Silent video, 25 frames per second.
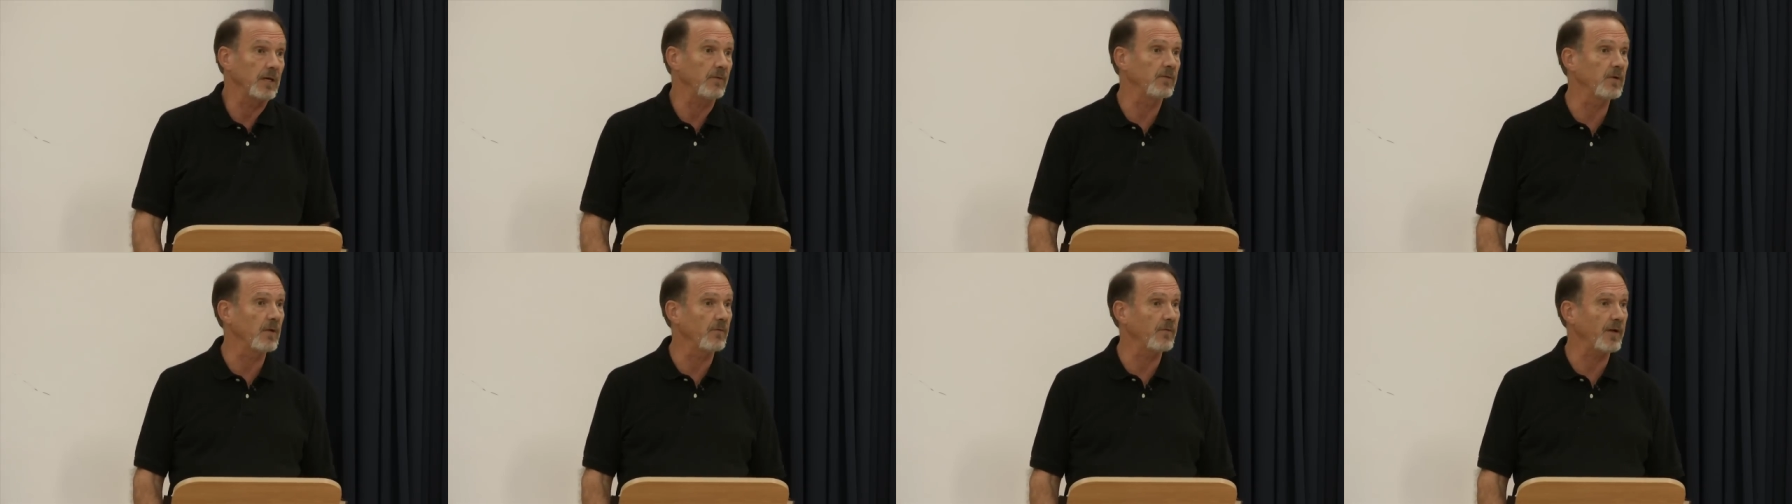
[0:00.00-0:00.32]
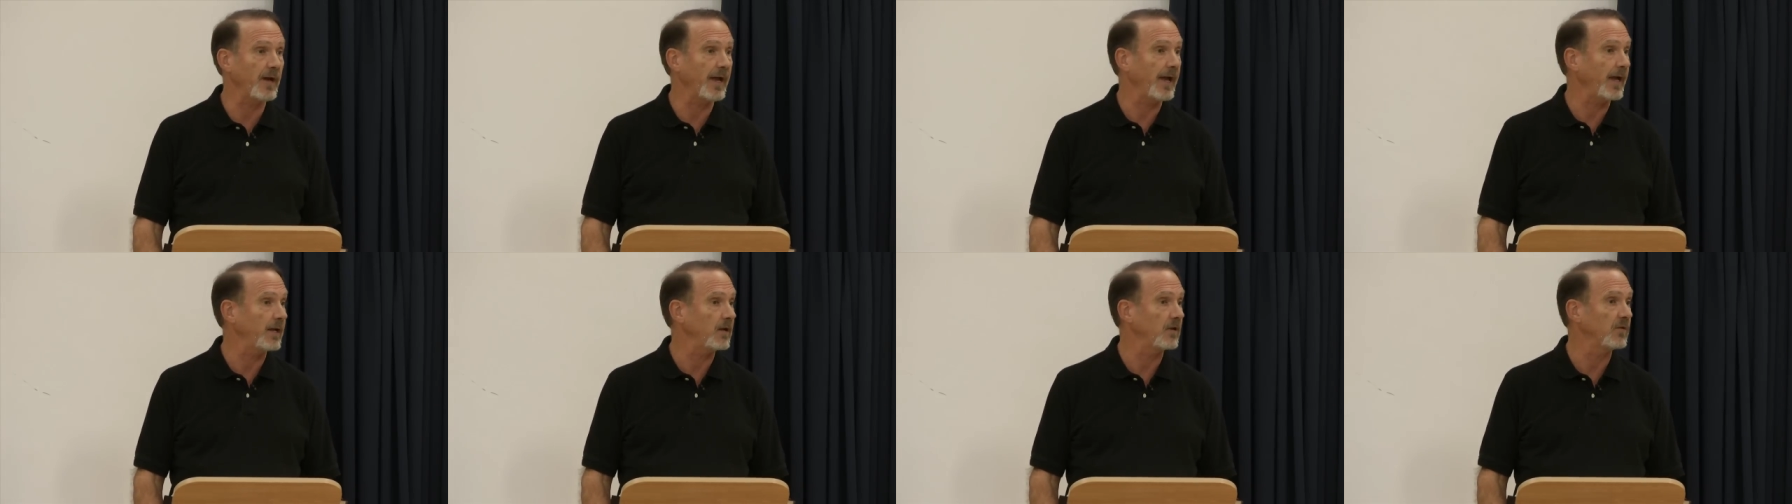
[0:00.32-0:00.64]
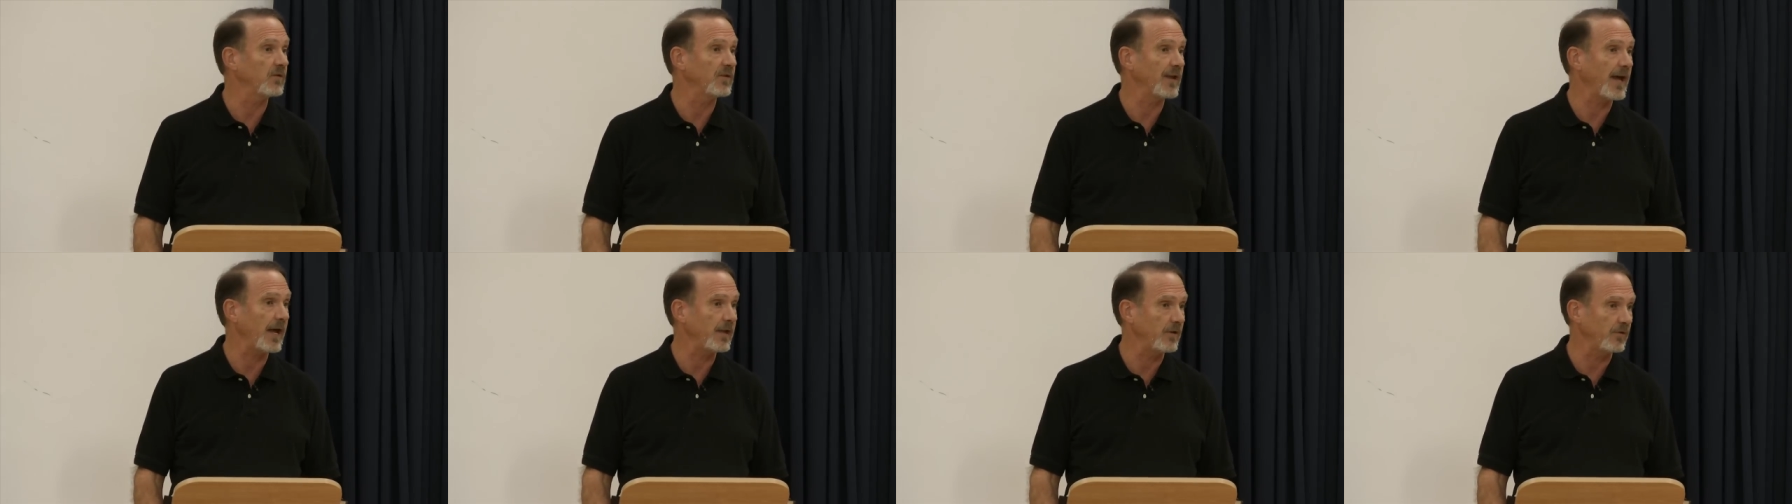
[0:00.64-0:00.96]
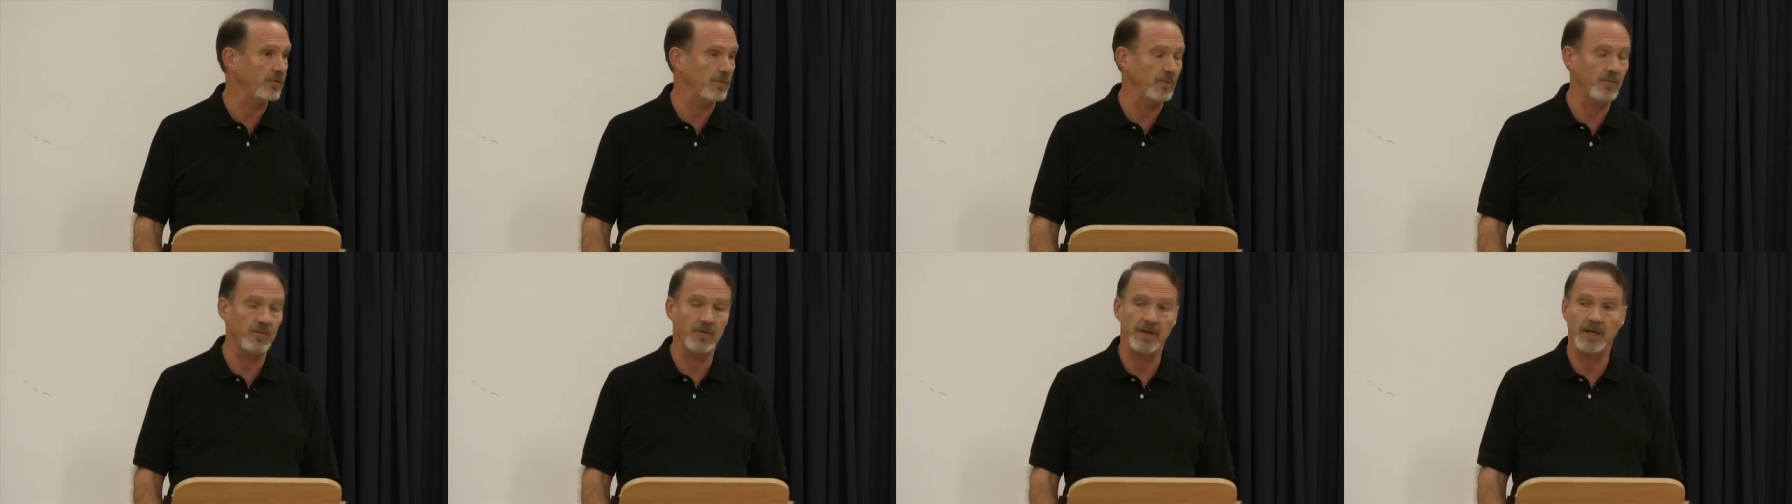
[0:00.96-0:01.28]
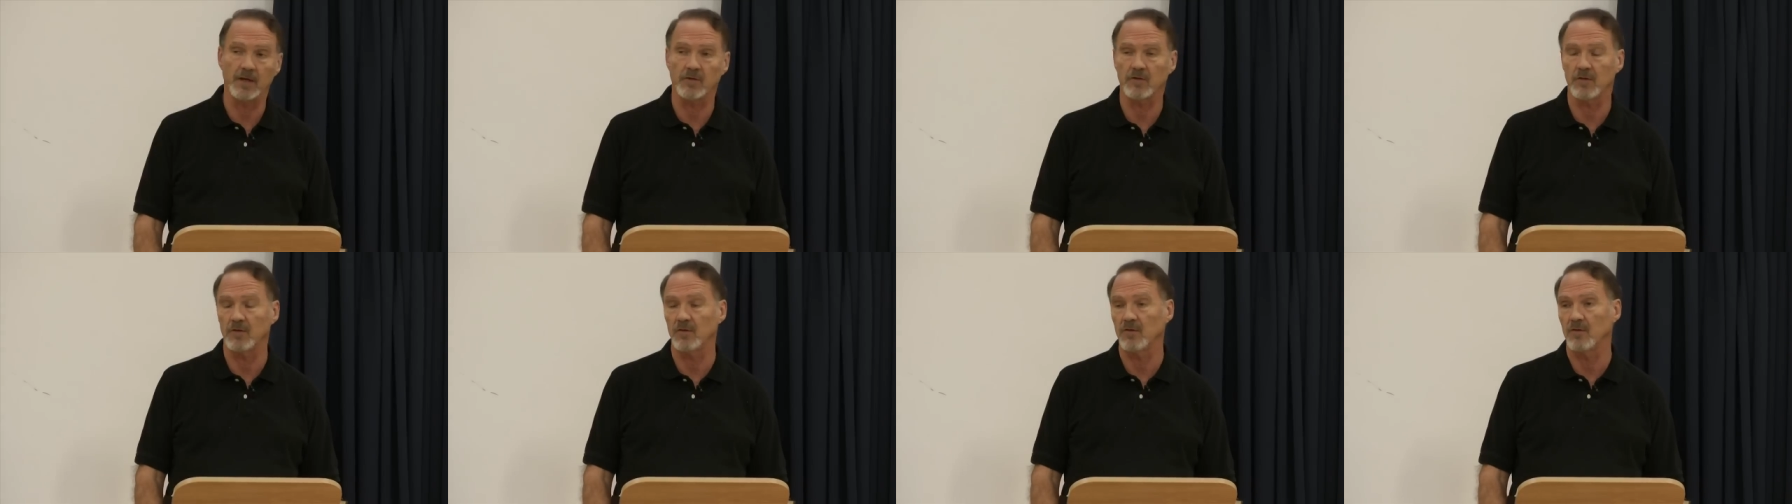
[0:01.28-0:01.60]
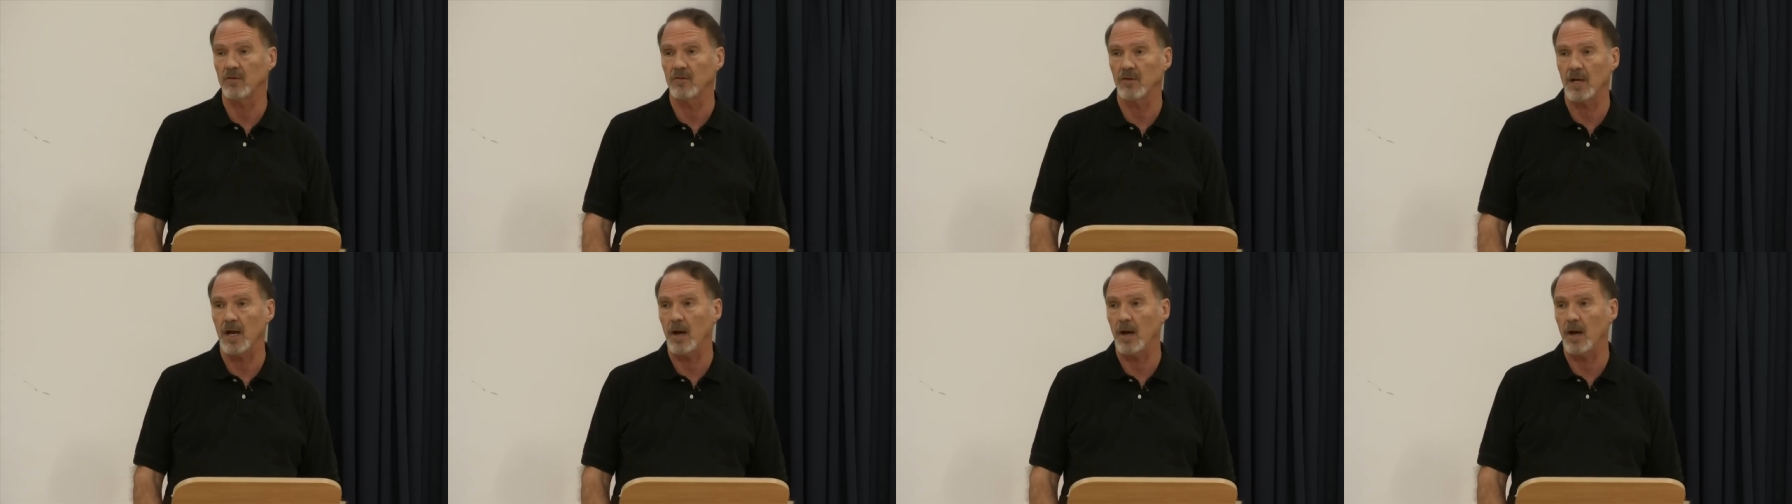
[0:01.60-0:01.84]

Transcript: even if I had a sinus infection.